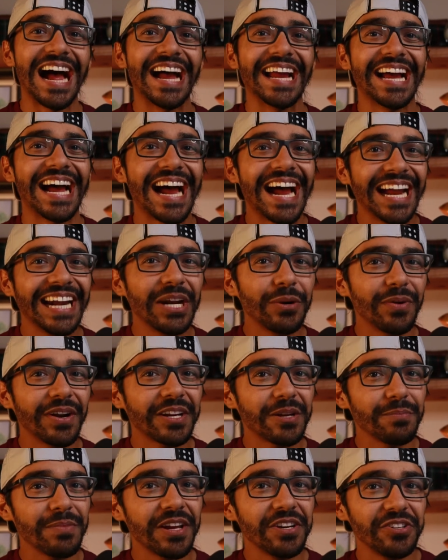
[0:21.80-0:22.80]
I highly
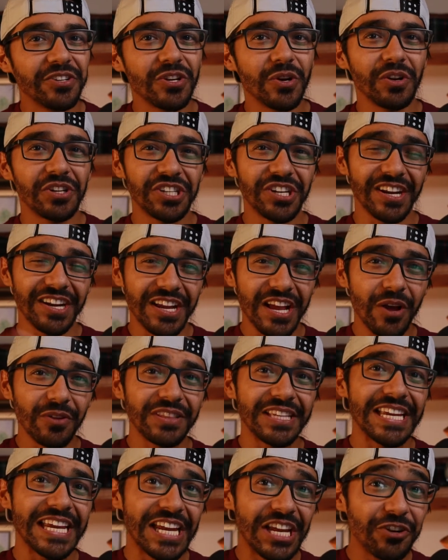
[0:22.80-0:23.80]
recommend you go check
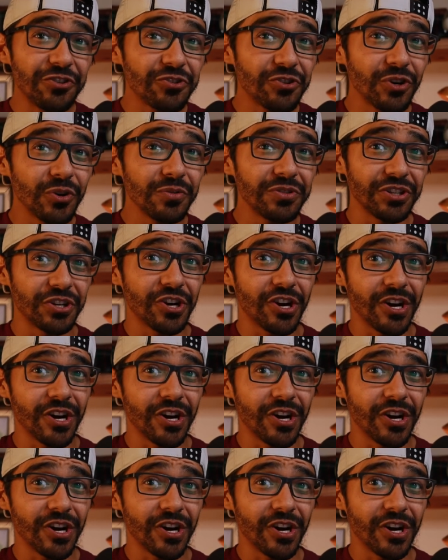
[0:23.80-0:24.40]
out the intro to